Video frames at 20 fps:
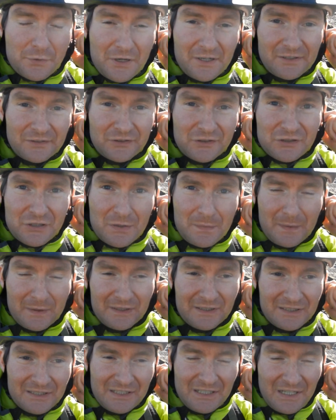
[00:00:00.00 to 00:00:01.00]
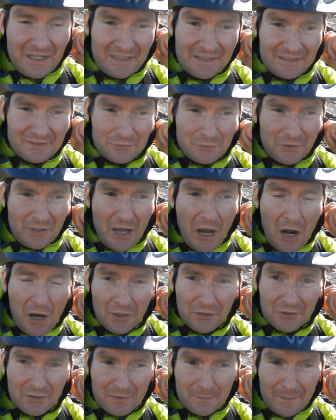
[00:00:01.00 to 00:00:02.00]
pretty stupid, and it's really
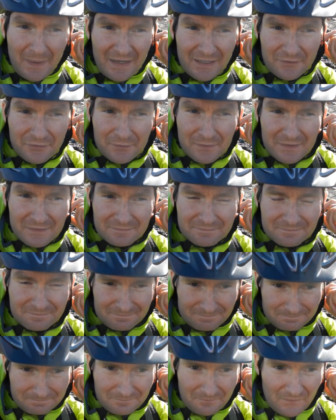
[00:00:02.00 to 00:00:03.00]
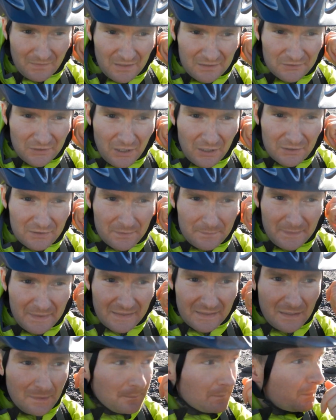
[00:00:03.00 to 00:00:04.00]
hard to come back from it. Hard to
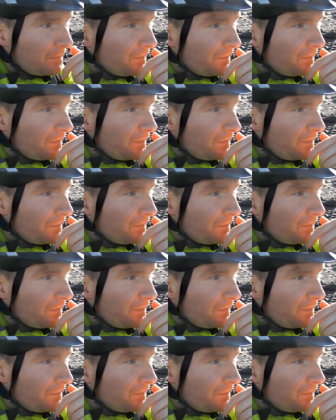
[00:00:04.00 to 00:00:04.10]
make up